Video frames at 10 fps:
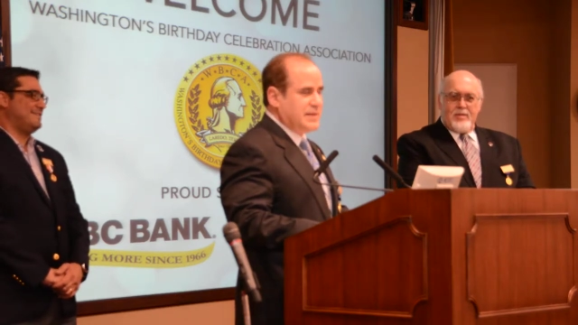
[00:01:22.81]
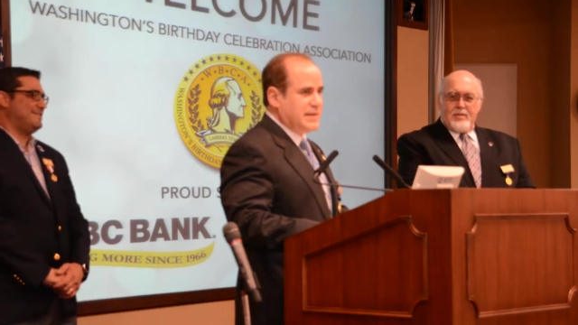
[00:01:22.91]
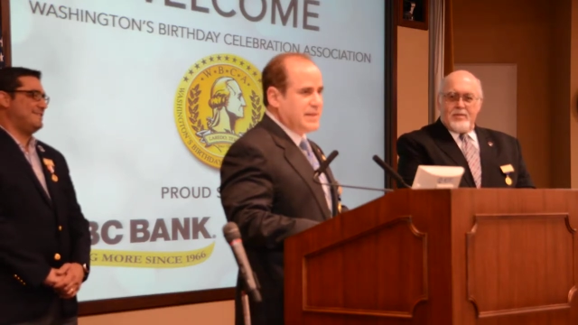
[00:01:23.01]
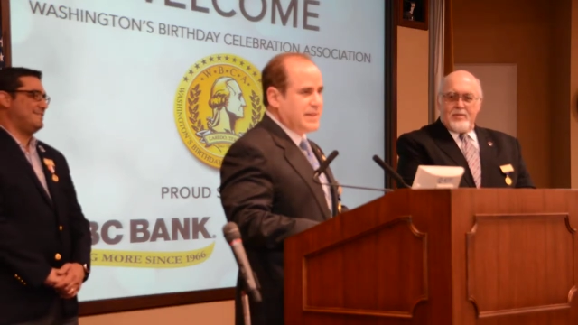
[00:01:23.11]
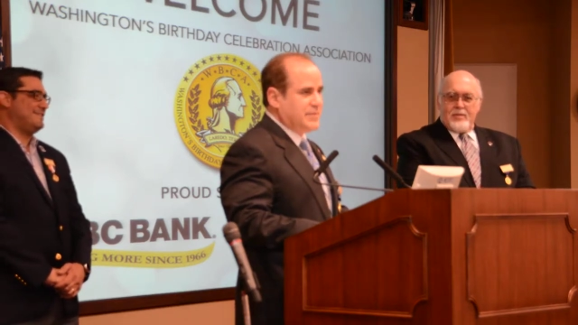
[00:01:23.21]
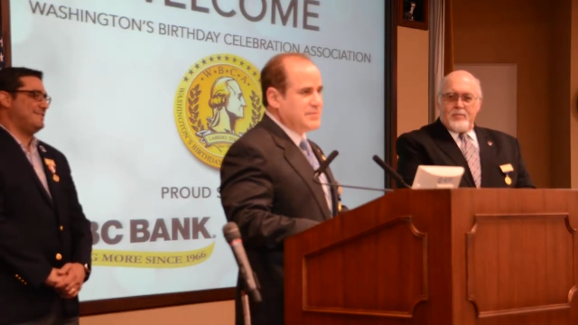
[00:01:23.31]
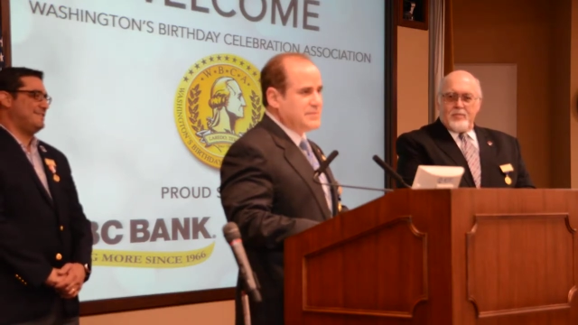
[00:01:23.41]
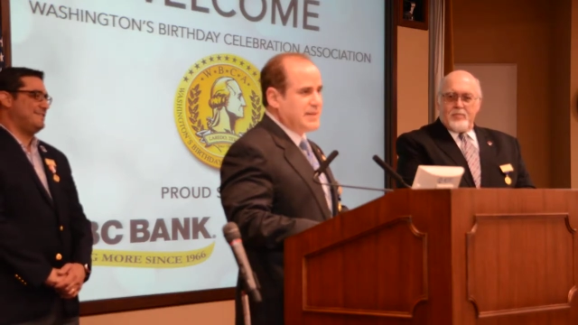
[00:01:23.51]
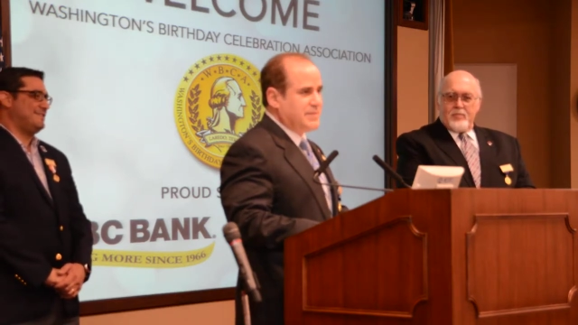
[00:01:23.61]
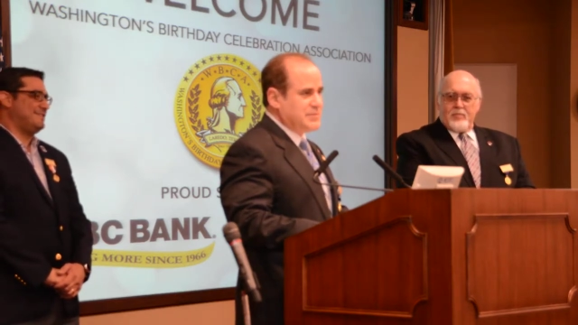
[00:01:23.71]
Speaker 1: Uh, I
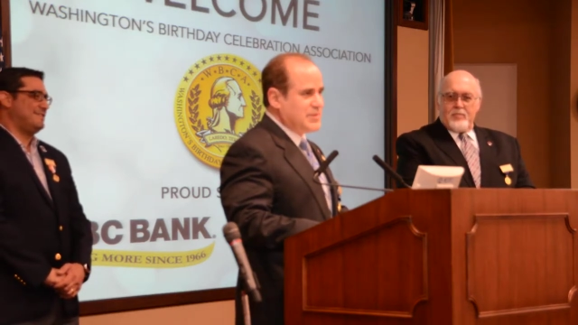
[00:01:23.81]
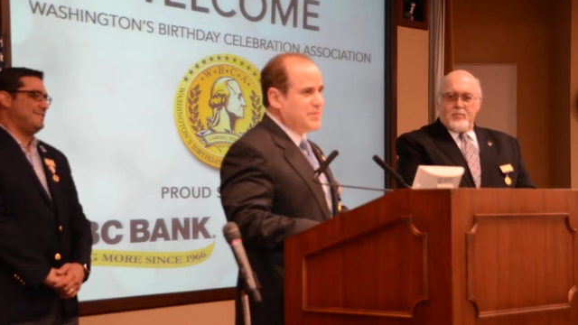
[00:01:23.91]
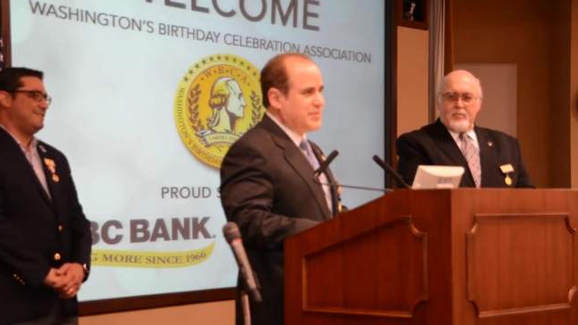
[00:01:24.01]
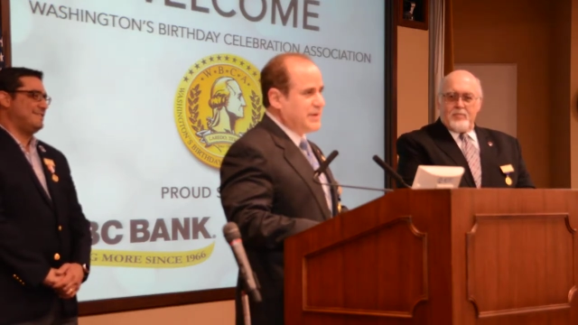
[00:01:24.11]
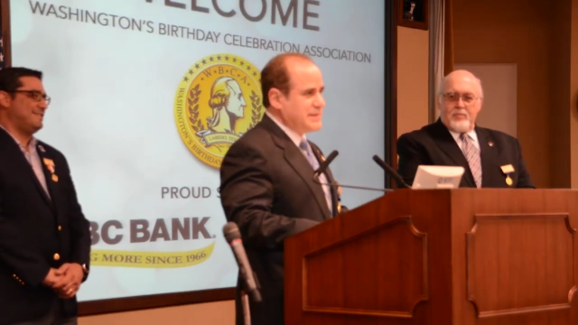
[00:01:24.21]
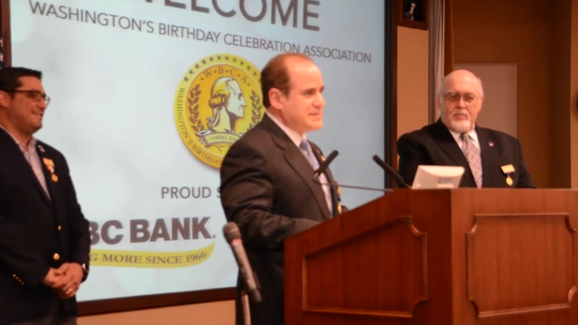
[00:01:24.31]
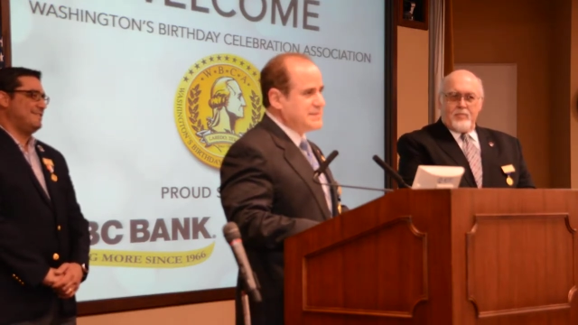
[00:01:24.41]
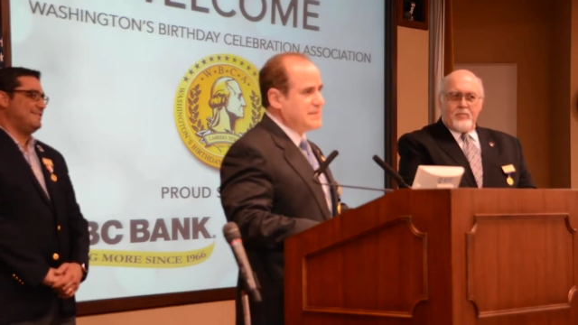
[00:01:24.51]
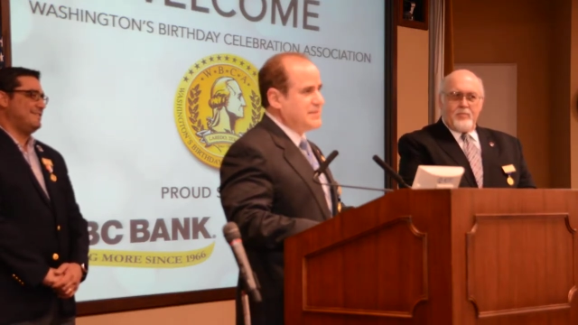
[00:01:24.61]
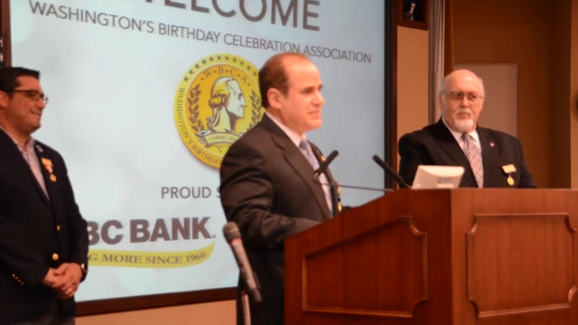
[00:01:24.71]
was, I'm so impressed
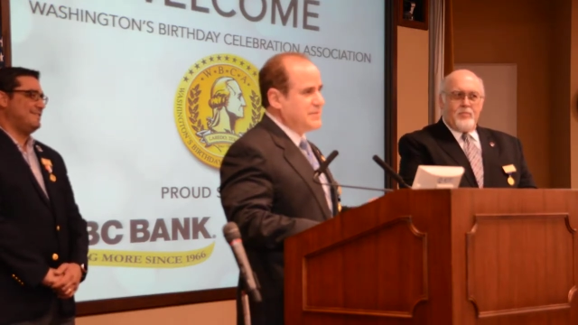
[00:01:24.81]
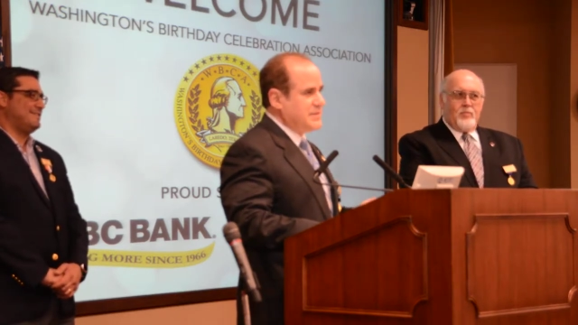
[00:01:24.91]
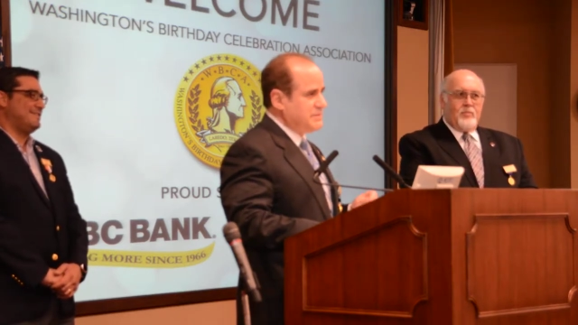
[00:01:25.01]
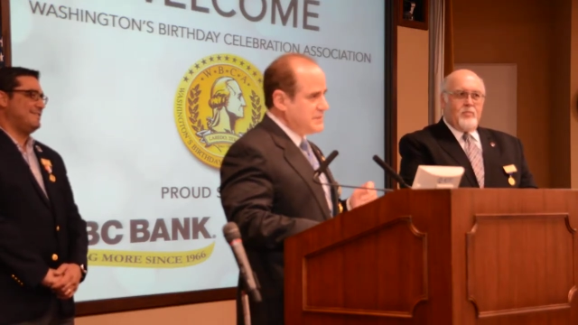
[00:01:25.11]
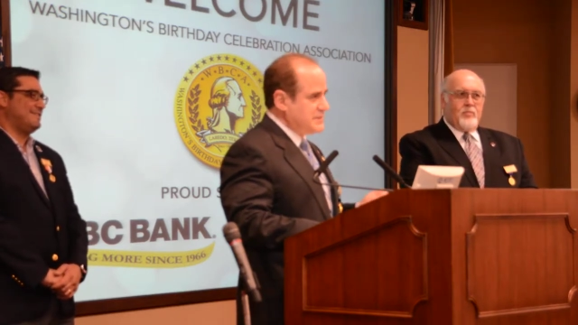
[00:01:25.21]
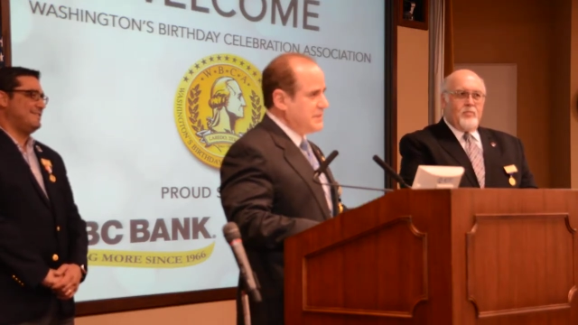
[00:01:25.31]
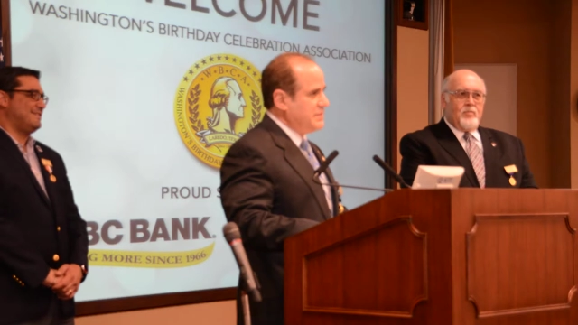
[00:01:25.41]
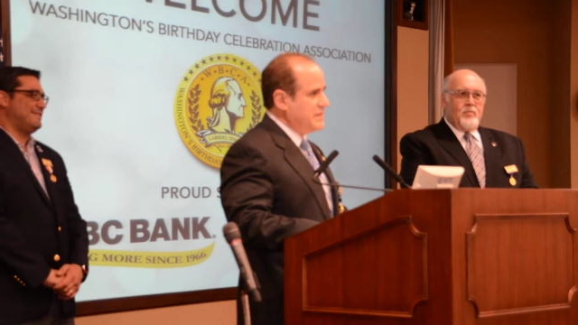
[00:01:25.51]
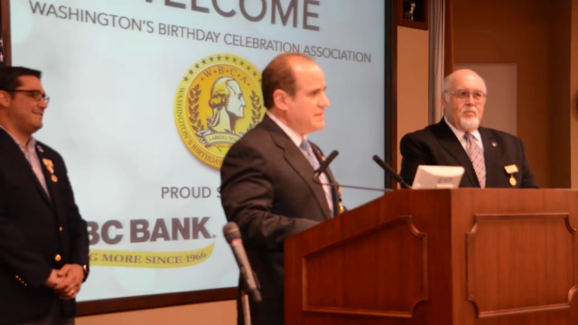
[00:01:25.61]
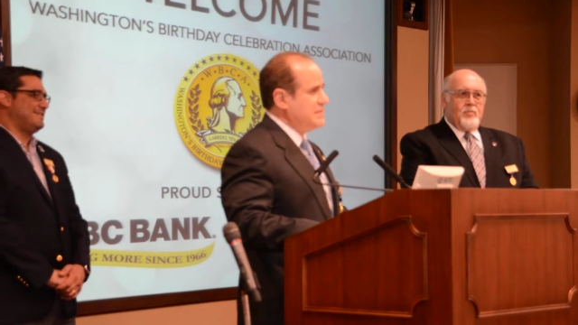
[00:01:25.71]
with the
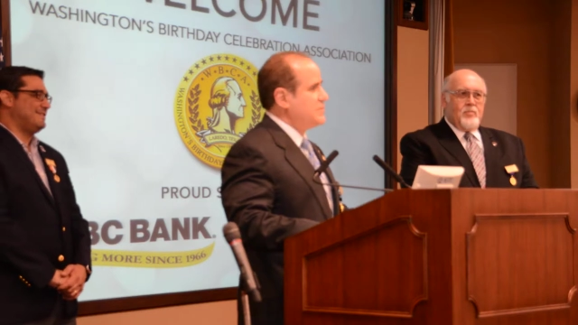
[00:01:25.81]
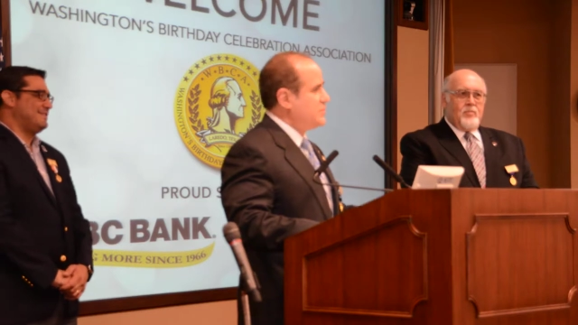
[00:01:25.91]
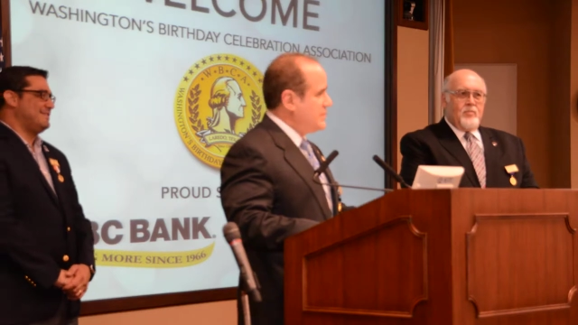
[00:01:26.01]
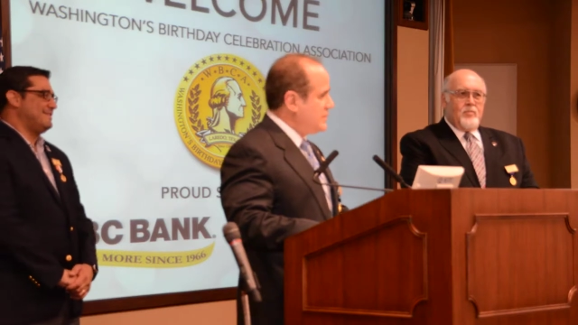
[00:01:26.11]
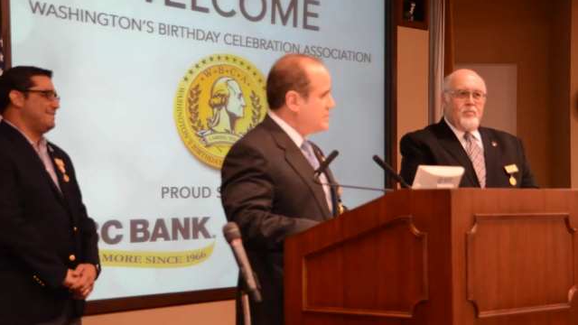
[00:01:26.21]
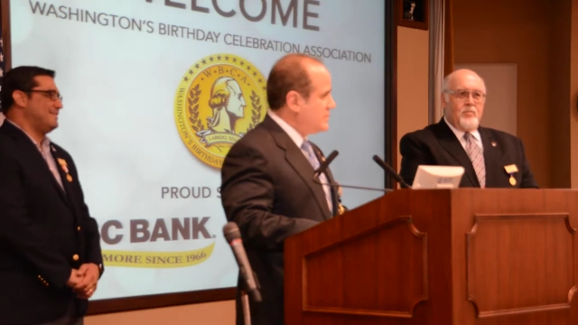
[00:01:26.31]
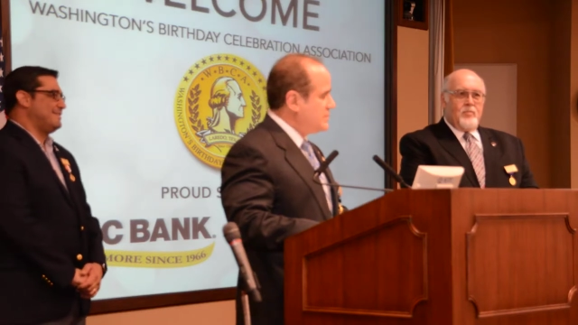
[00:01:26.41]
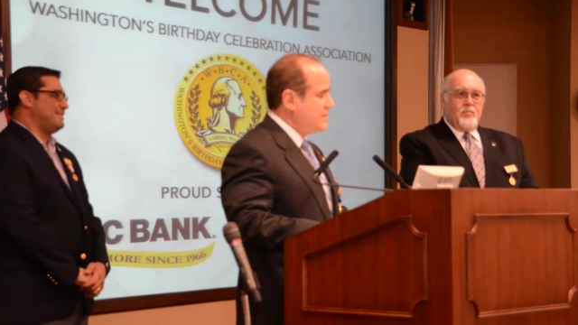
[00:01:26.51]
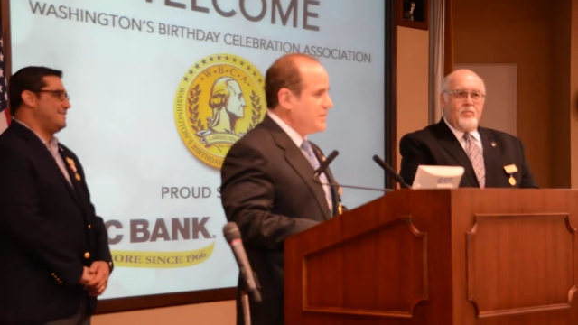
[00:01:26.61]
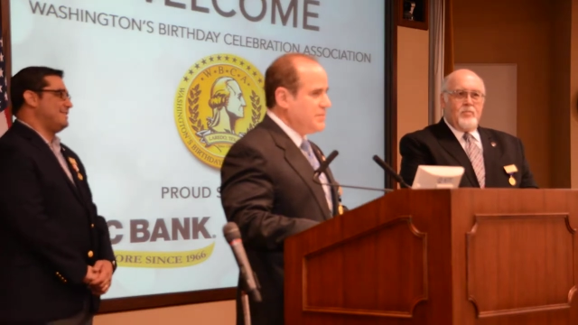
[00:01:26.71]
festivities and the
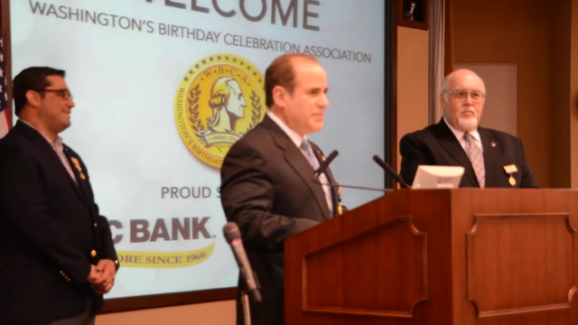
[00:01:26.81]
tradition, but